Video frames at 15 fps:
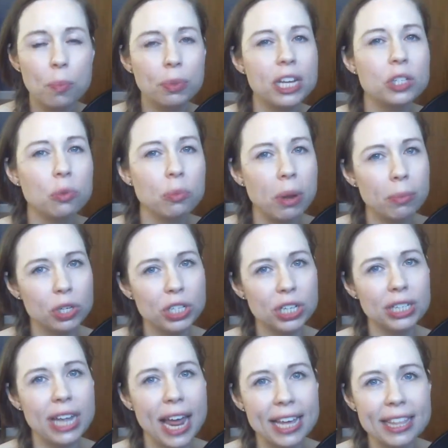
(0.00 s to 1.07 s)
Please remember to
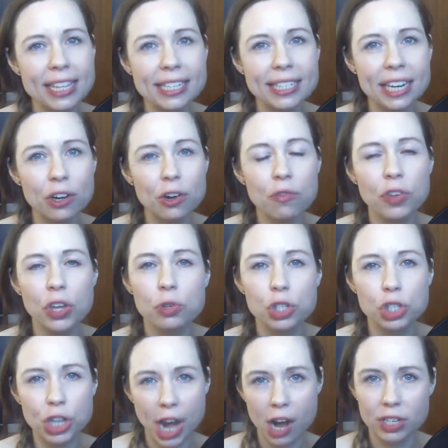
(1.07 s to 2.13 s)
like this interview,
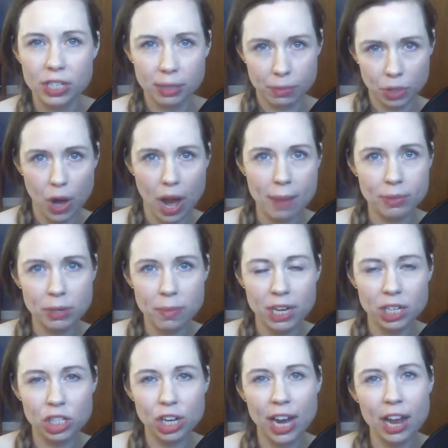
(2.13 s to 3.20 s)
share, subscribe to my
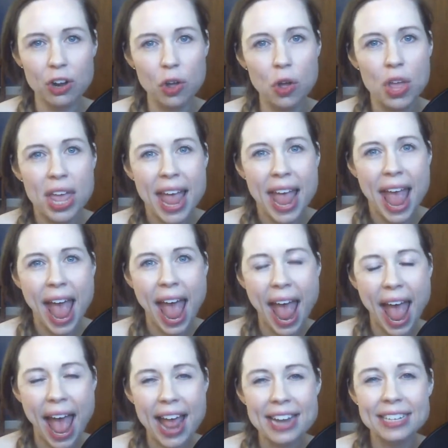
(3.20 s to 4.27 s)
channel,
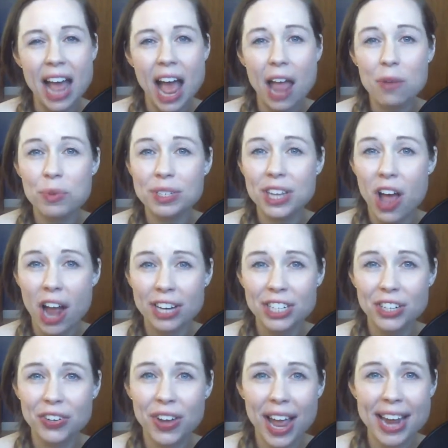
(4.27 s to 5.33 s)
and I will talk to
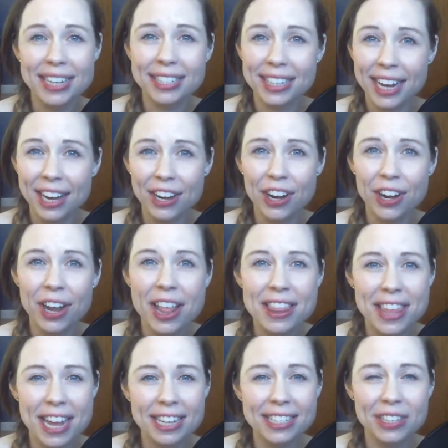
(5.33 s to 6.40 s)
you guys later.
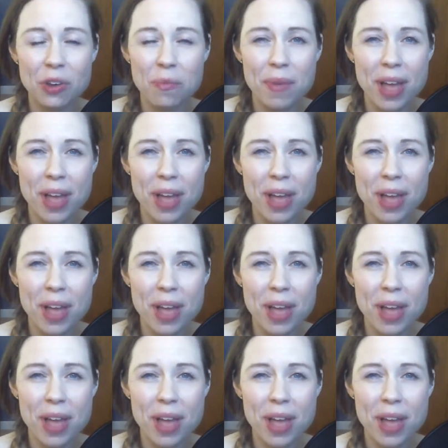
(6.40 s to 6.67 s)
Thanks so